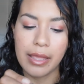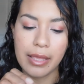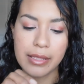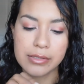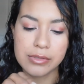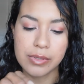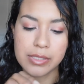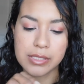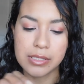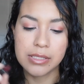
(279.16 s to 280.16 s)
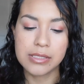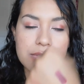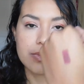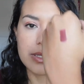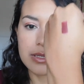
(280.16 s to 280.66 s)
hand swatch on this
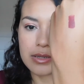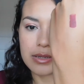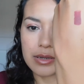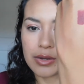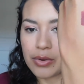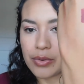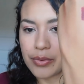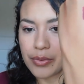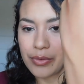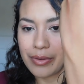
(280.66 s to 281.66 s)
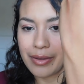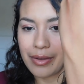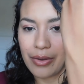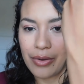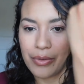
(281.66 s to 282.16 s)
one. Oh,
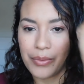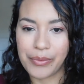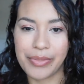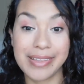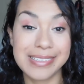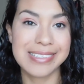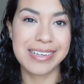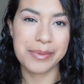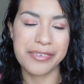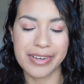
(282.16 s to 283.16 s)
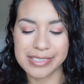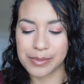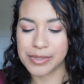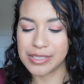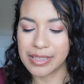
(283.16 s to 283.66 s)
oh, this is going to be very
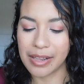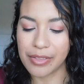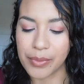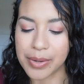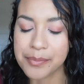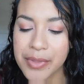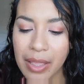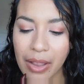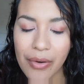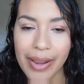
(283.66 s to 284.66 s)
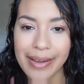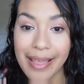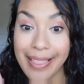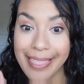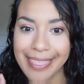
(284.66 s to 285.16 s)
similar to that other one. All right,
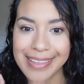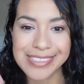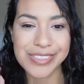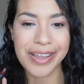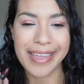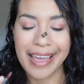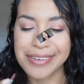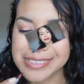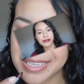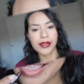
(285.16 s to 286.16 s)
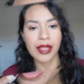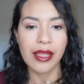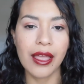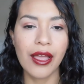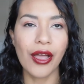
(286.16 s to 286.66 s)
let's try that.
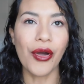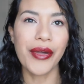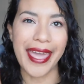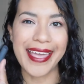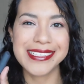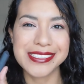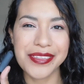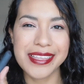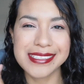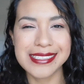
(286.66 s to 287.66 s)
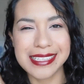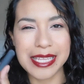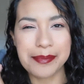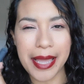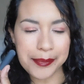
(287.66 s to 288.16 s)
Okay, so this is the
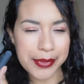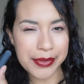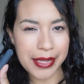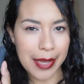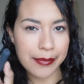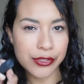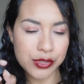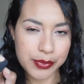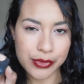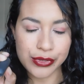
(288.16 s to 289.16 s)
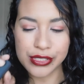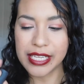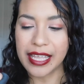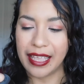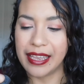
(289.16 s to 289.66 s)
Bite Beauty Amuse Bouche
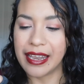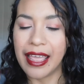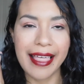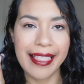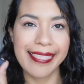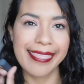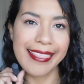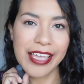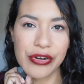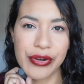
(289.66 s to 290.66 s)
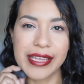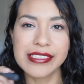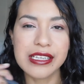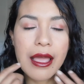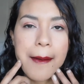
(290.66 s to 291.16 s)
in
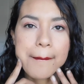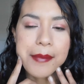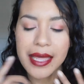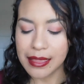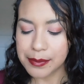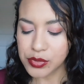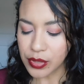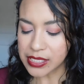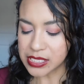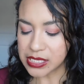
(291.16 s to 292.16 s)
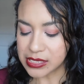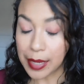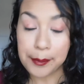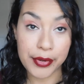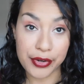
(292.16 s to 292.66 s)
Licorice. My lip swatch is
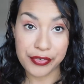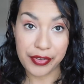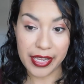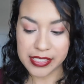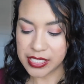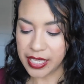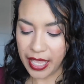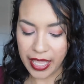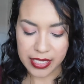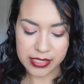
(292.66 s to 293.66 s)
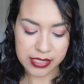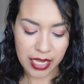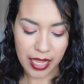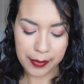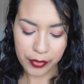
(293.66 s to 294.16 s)
not perfect, and
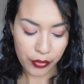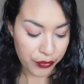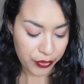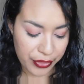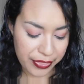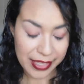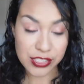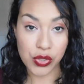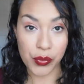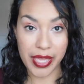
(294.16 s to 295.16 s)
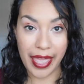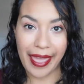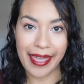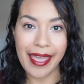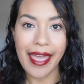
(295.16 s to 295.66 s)
um, hopefully that's
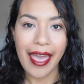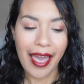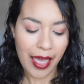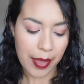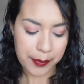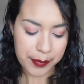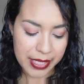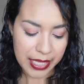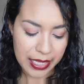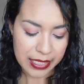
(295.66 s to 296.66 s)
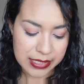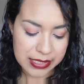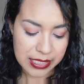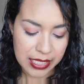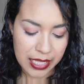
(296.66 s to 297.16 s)
okay, um,
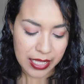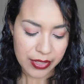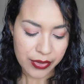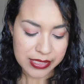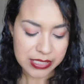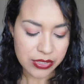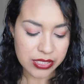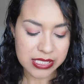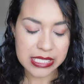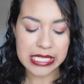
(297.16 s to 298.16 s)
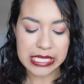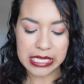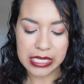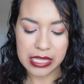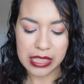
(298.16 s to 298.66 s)
because you can still see
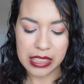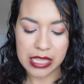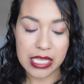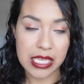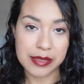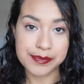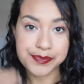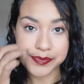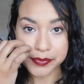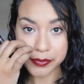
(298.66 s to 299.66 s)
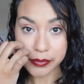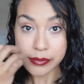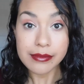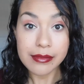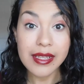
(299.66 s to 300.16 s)
the
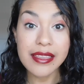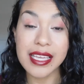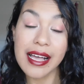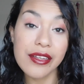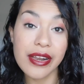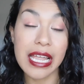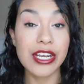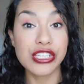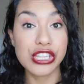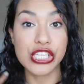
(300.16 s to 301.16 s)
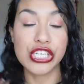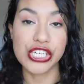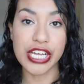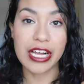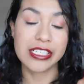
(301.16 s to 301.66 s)
the color and how to
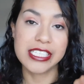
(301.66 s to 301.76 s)
look on